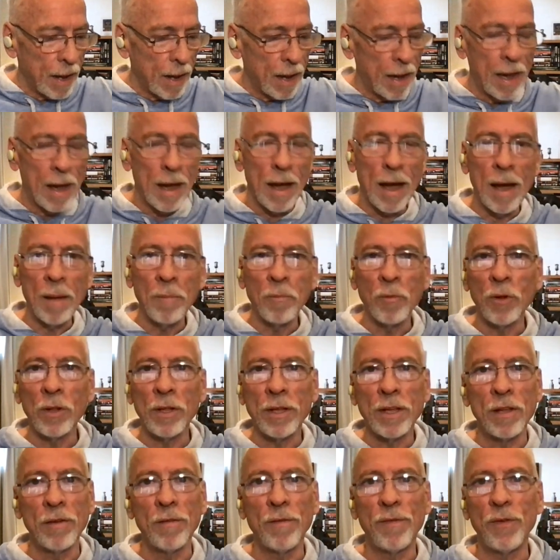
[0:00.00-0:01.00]
I'm
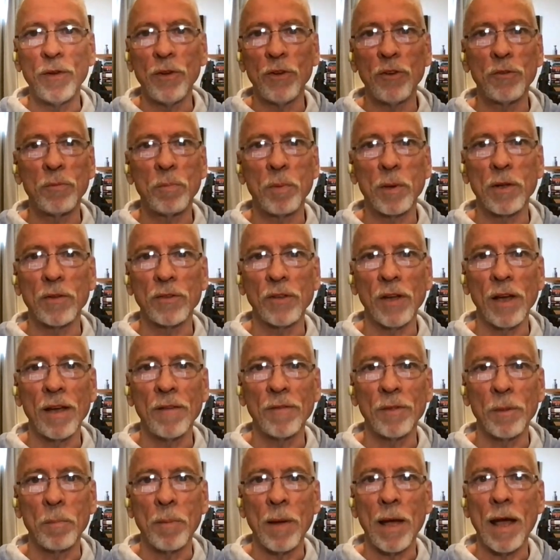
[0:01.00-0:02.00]
really confused because I
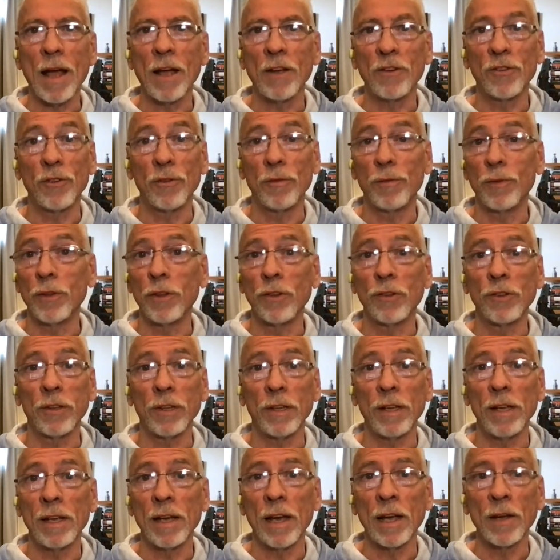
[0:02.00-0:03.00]
have the passion for this
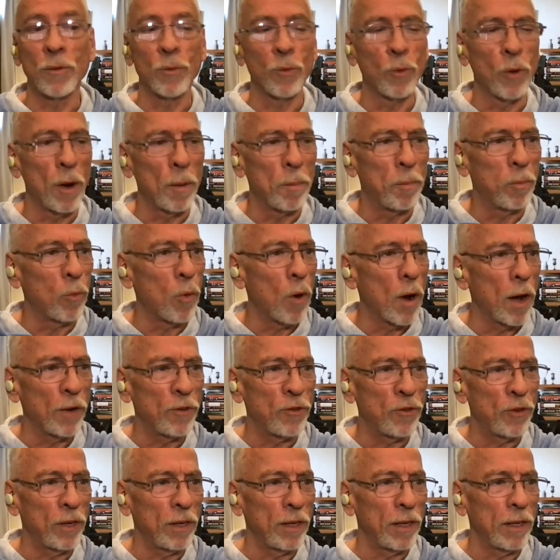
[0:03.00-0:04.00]
league. I grew up
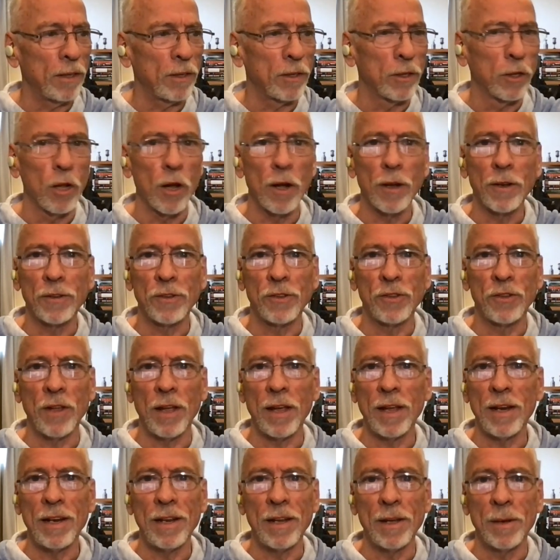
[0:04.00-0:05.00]
watching in Clark
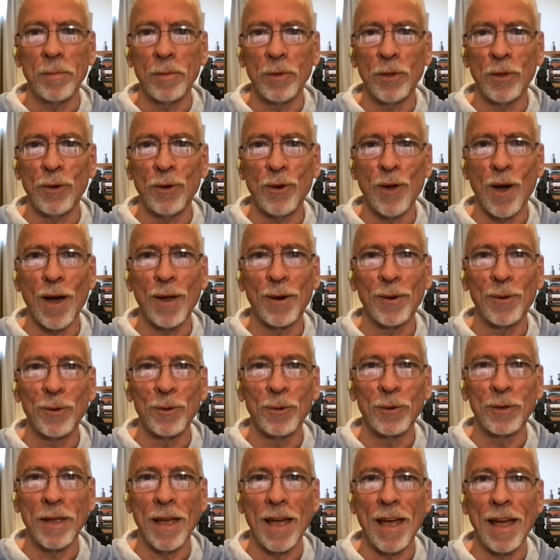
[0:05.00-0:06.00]
Stadium and the
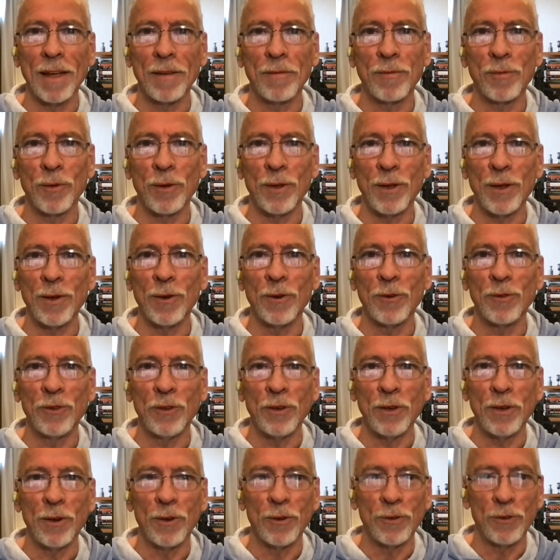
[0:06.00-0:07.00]
Knothole Gang for years
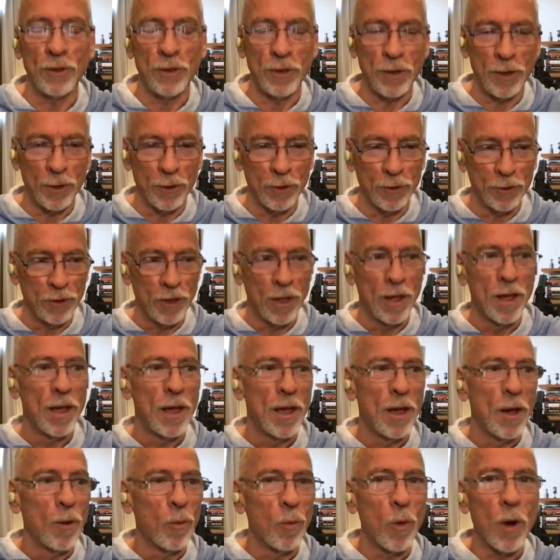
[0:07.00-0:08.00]
and years and years,
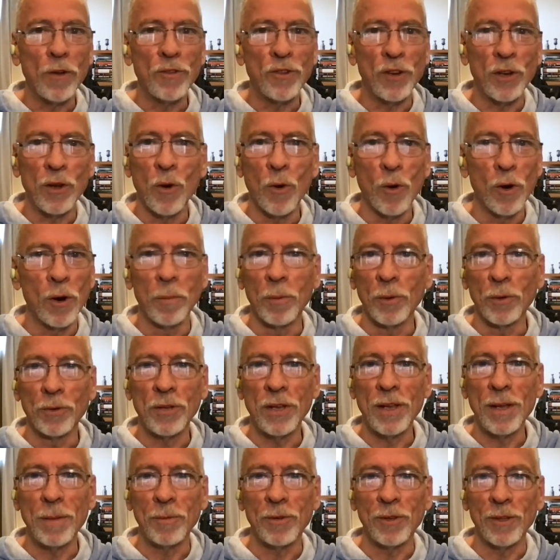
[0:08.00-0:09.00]
watching horrible
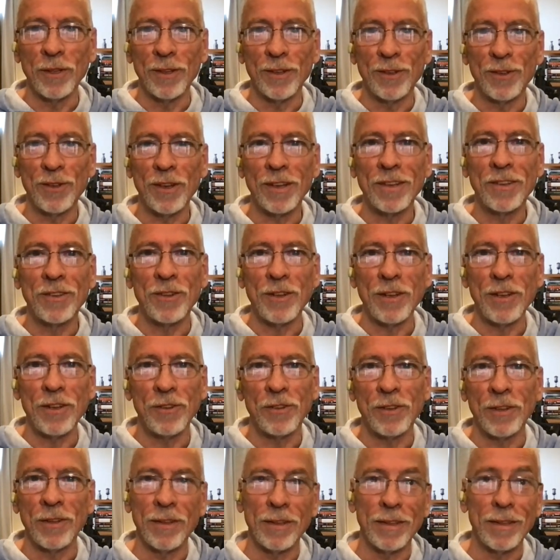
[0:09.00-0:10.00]
teams in the
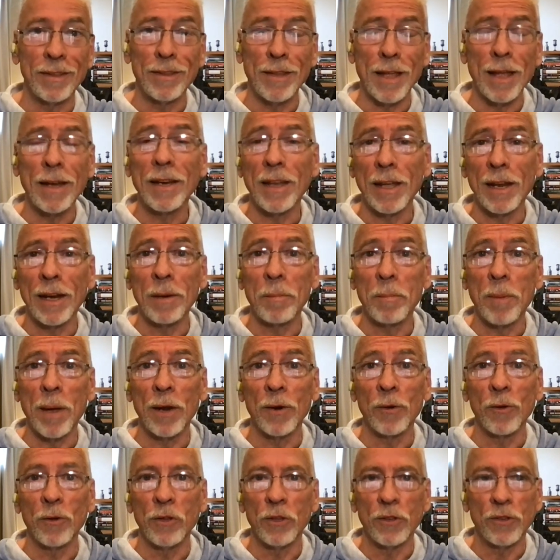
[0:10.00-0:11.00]
sixties and then getting
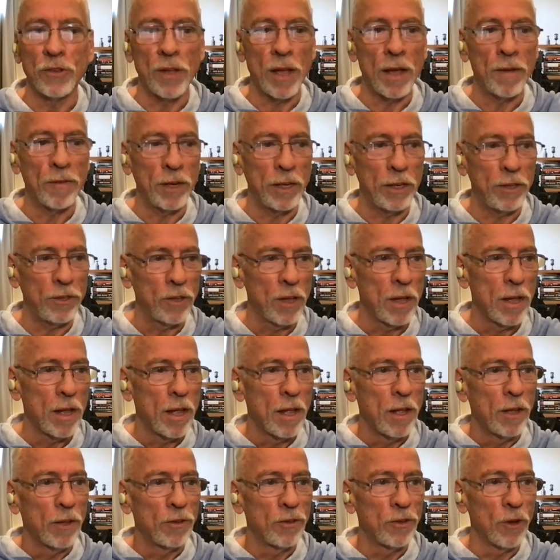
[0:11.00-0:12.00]
better in the seventies.
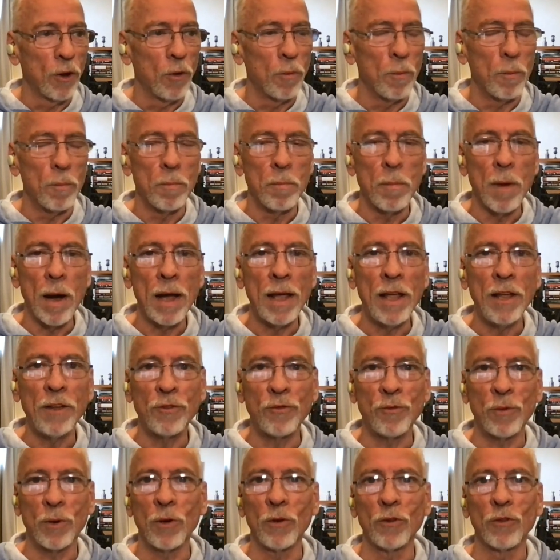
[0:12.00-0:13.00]
So my
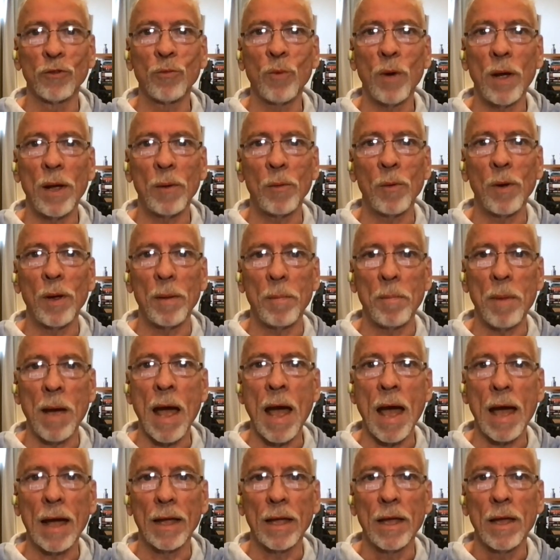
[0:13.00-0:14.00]
history goes way, way
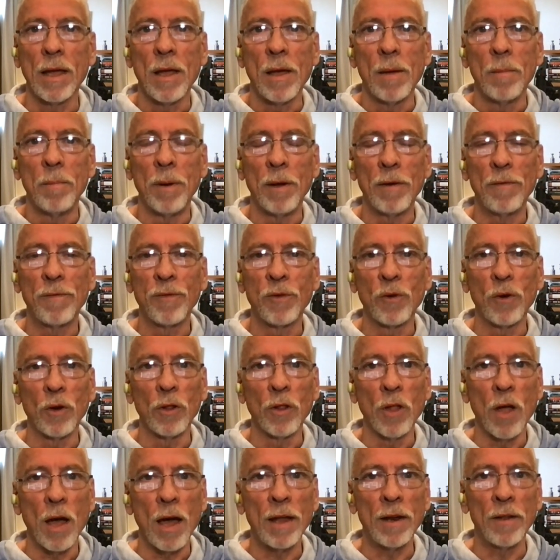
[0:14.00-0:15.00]
back. But for a
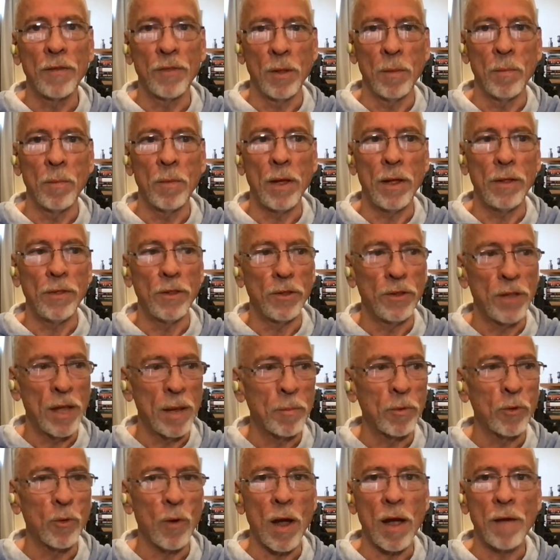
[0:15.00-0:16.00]
lot of them in the
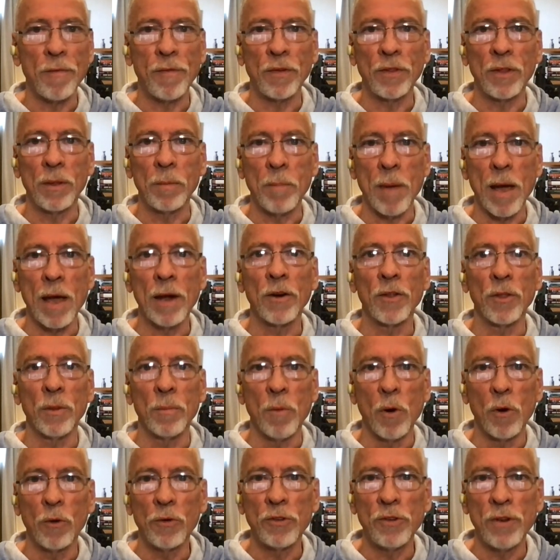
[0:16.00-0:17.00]
demographic that matter the
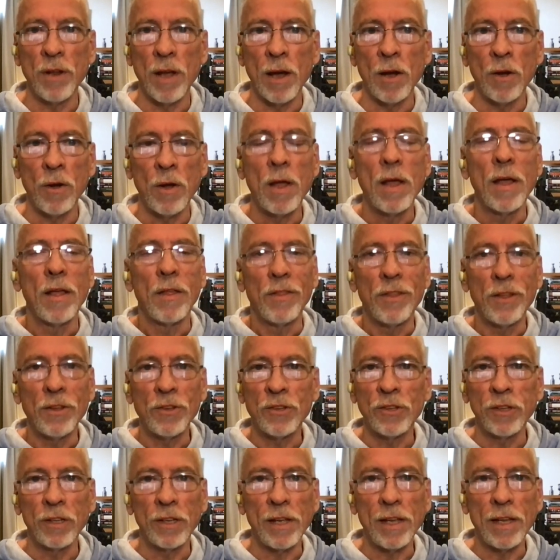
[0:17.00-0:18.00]
most now,
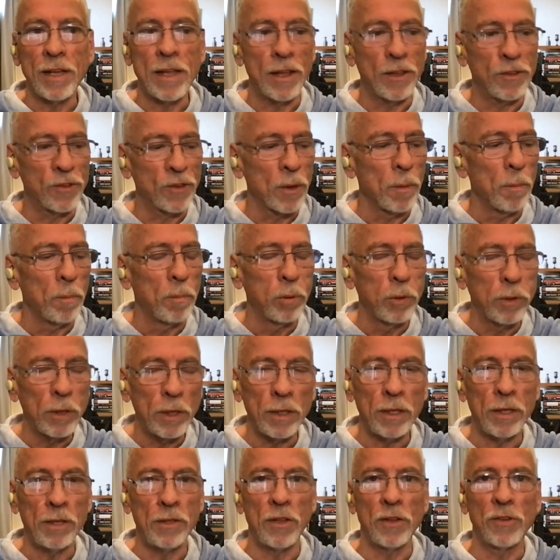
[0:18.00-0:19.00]
this league has
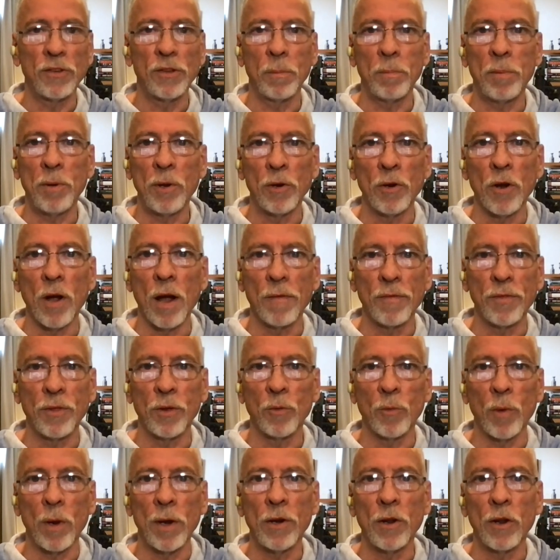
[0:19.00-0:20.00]
completely disappeared off
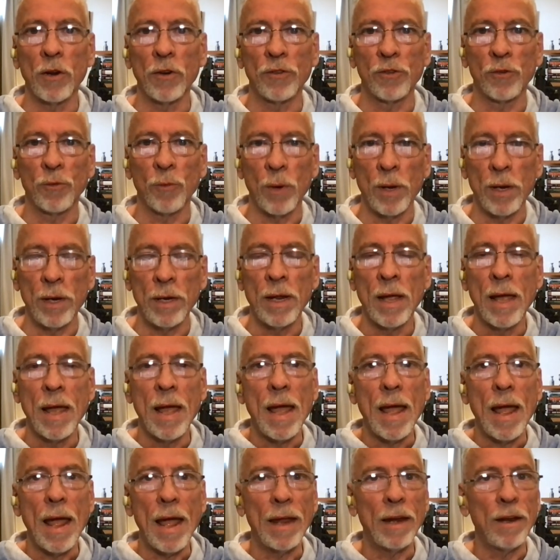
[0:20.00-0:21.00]
their radar screen.
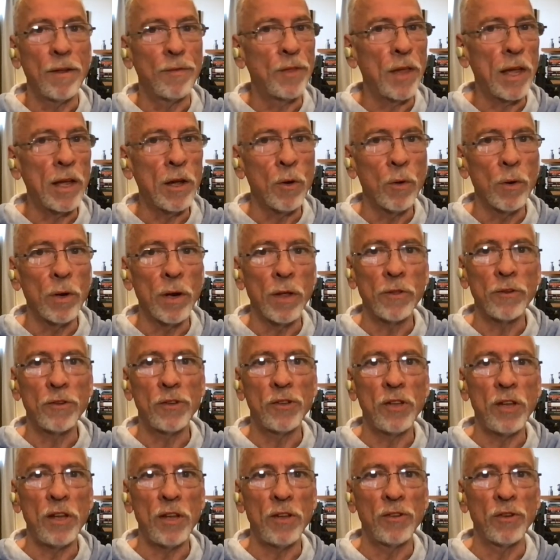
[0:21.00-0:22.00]
And if they go another
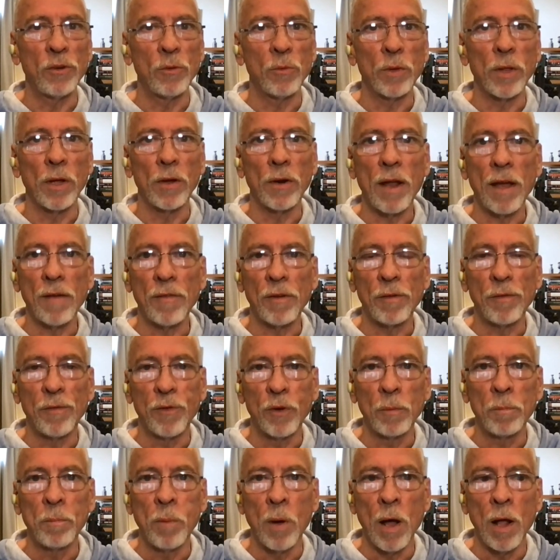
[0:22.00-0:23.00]
season without having
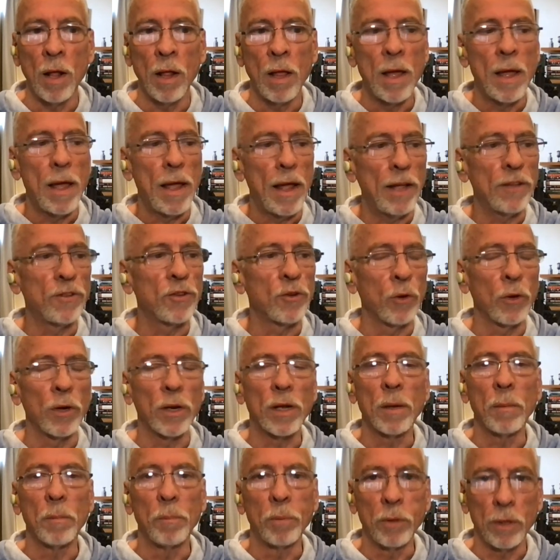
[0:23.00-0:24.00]
football, it's going to
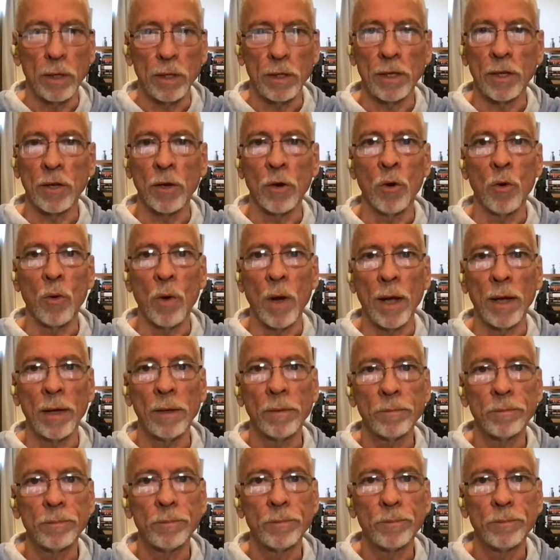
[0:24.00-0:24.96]
completely go away.